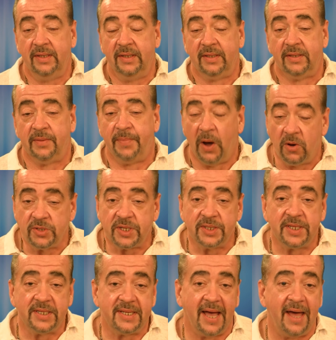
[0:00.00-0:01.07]
The post
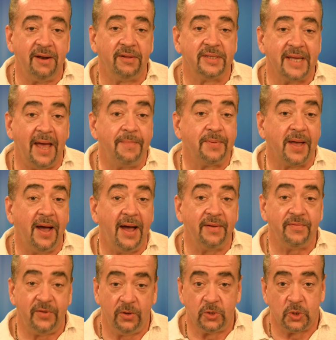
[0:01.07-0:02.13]
is entitled,
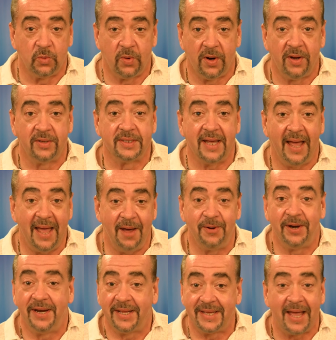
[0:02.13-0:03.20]
Epcot Future World, How
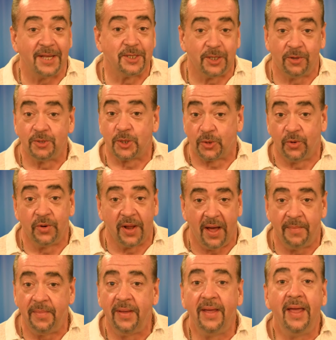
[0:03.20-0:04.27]
Did It Get So Screwed
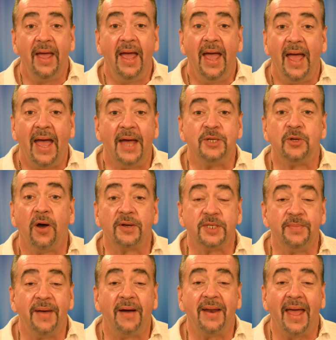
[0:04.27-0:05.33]
Up? And talks
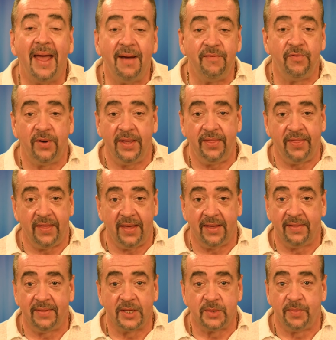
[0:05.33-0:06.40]
about
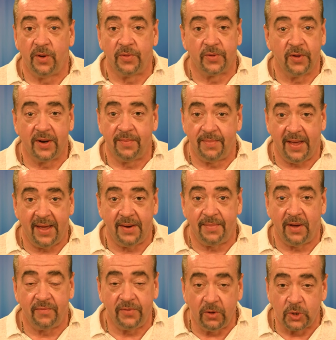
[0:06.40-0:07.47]
everything that's both good and bad
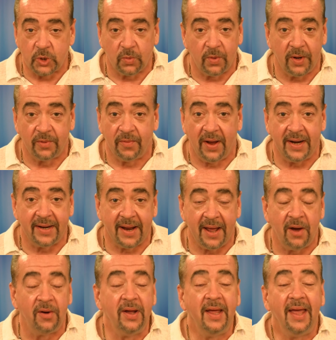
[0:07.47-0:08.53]
about Future World right
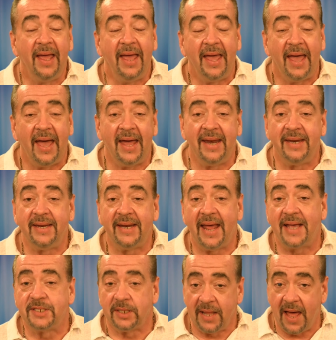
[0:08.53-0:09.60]
now. And it
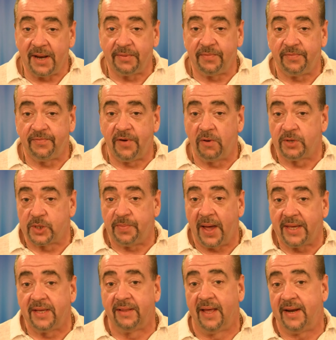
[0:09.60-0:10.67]
has a lot of folks
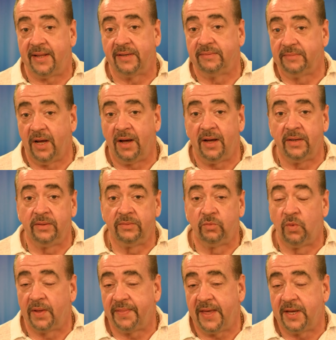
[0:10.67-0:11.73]
speculating on
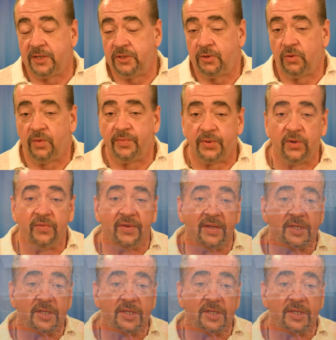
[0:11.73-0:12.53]
what they could do to improve it.